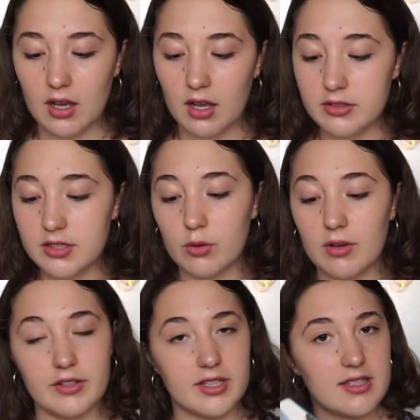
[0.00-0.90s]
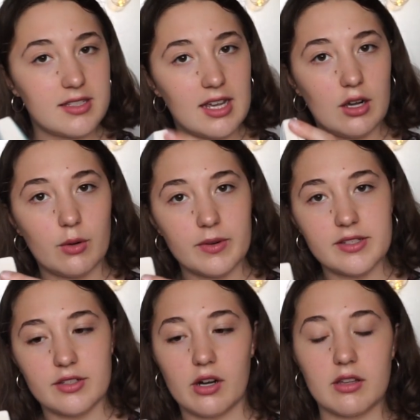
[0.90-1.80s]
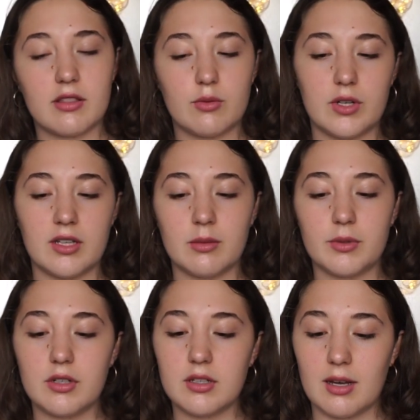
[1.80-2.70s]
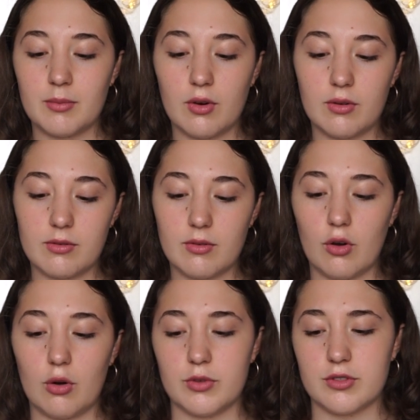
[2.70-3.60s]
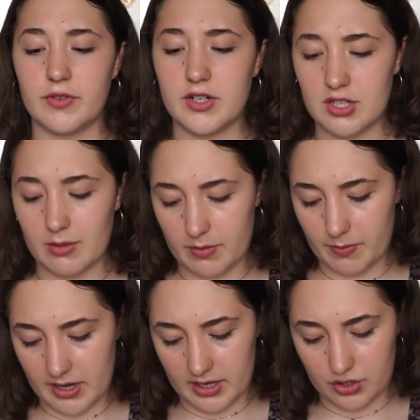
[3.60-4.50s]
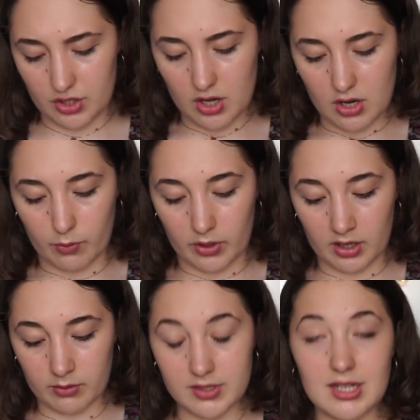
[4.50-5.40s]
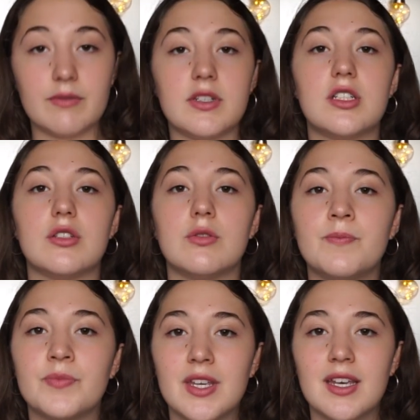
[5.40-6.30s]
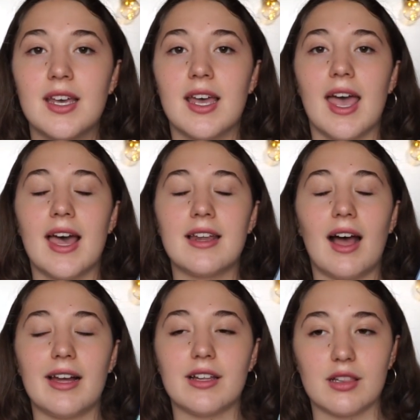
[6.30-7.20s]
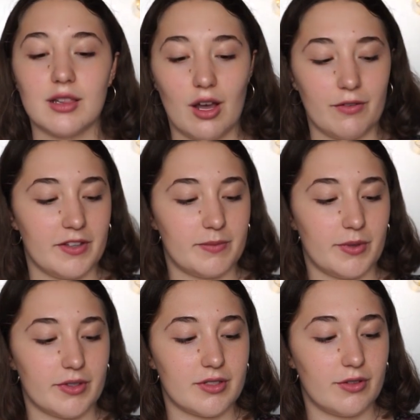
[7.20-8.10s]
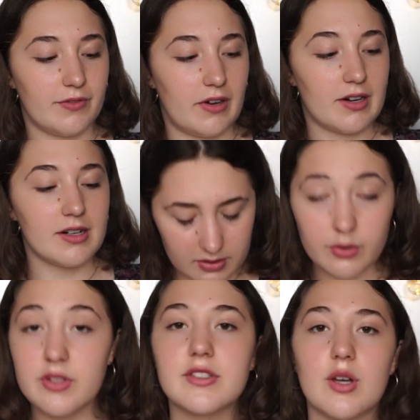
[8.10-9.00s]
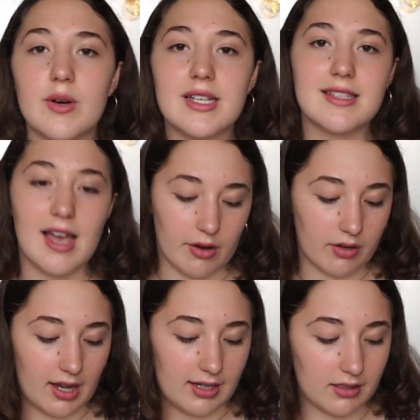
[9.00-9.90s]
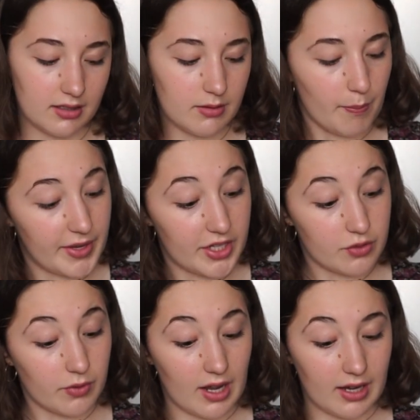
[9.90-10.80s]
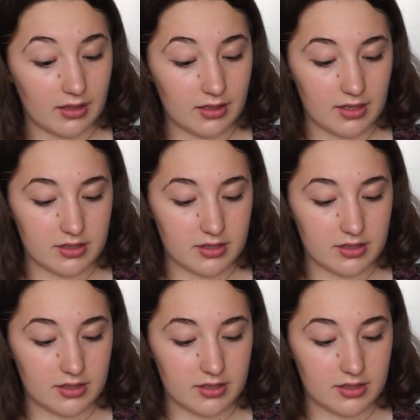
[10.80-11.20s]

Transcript: So as you can see, I already started reading the book. I'm almost finished. I'm at page 172 and I love this book so far. So the story is set on an island, Beechwood Island.